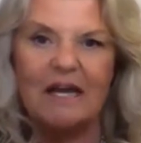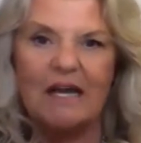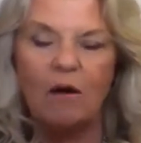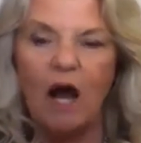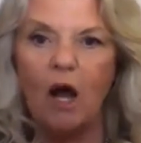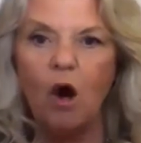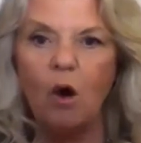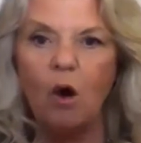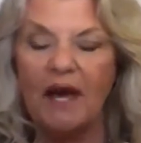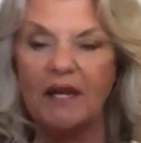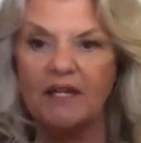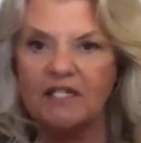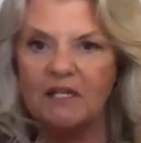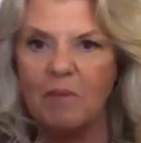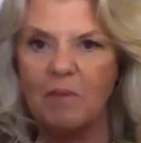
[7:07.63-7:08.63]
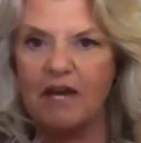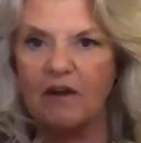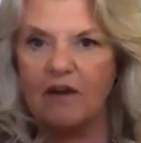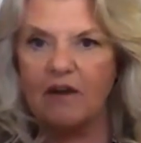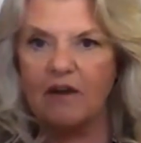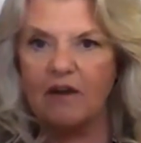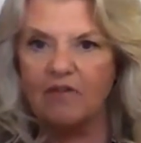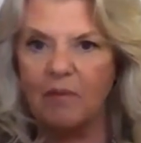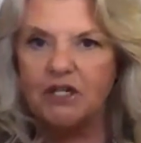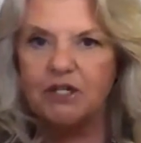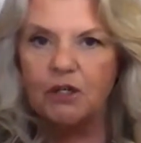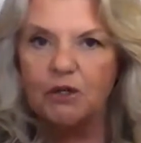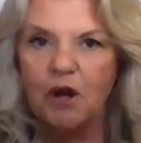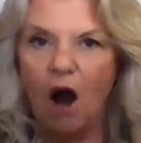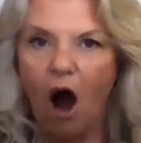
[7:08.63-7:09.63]
So I hope that doesn't make everybody
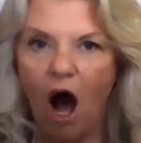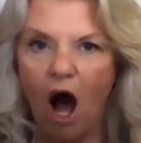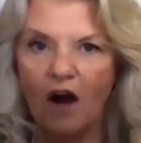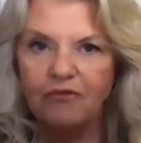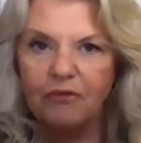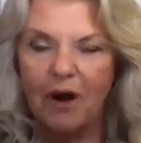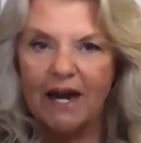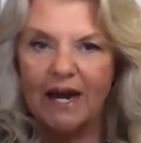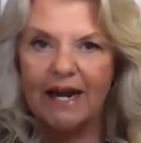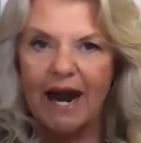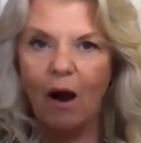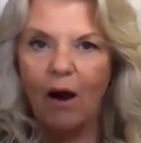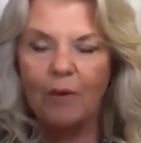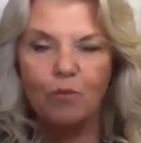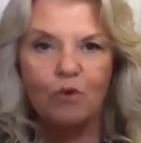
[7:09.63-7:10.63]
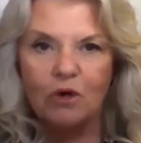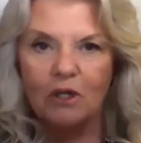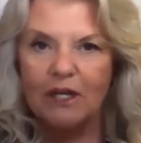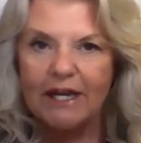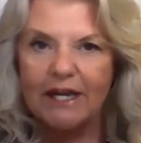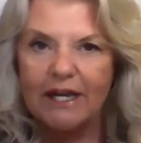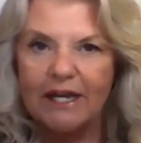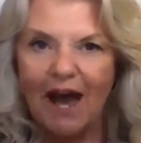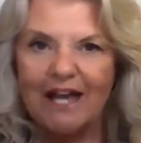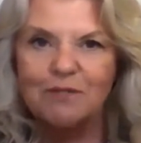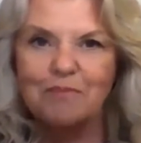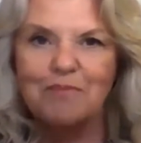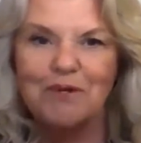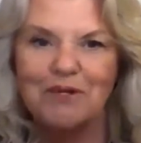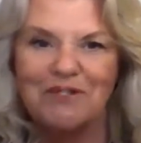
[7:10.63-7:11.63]
turn off right now. I'm really a
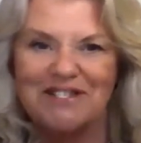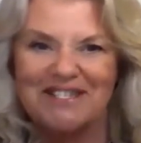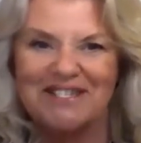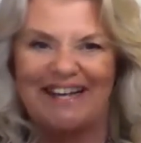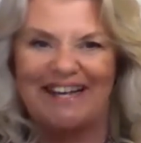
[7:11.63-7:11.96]
nice person.